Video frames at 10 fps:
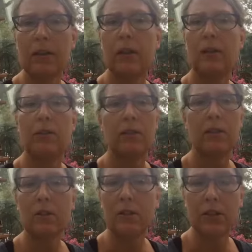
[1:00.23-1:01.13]
know, you're
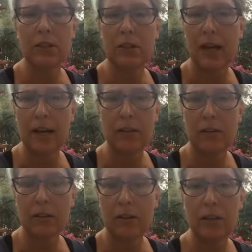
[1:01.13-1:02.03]
not gonna
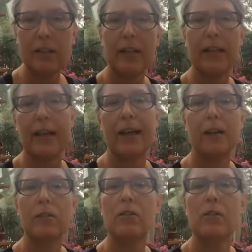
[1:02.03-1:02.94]
die
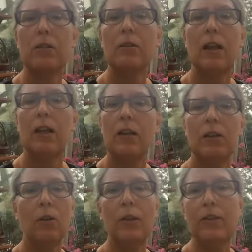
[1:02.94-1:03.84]
now, so
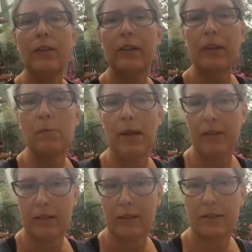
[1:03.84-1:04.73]
don't even think about
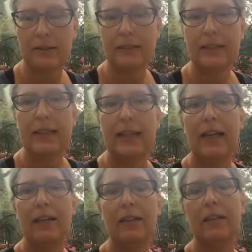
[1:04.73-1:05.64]
it.
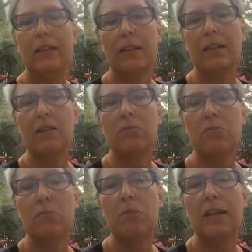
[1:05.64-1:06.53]
And this
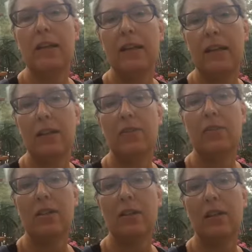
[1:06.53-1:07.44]
really
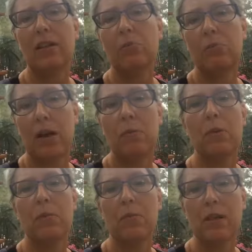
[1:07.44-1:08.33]
leaves a lot of
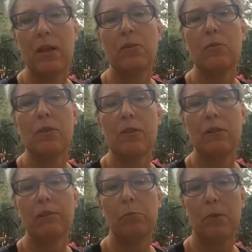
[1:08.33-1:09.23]
problems,
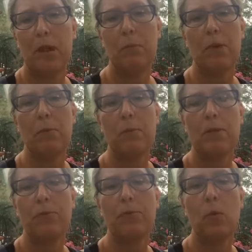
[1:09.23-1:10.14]
unresolved
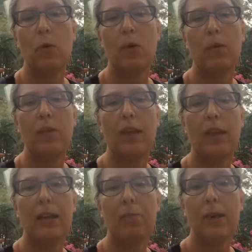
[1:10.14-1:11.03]
problems for
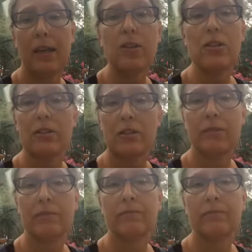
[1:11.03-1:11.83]
the patient